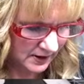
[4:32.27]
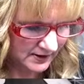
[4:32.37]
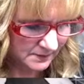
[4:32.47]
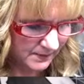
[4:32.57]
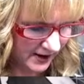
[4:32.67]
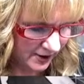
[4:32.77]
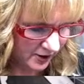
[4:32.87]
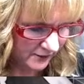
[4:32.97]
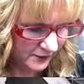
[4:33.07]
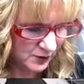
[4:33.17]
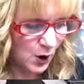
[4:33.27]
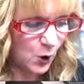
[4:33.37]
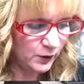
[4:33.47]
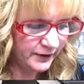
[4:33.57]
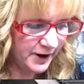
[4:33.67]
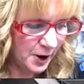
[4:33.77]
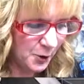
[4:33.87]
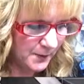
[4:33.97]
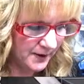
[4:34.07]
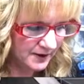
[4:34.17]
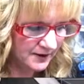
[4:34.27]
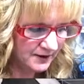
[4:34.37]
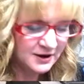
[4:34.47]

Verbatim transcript: it's better if you hold it open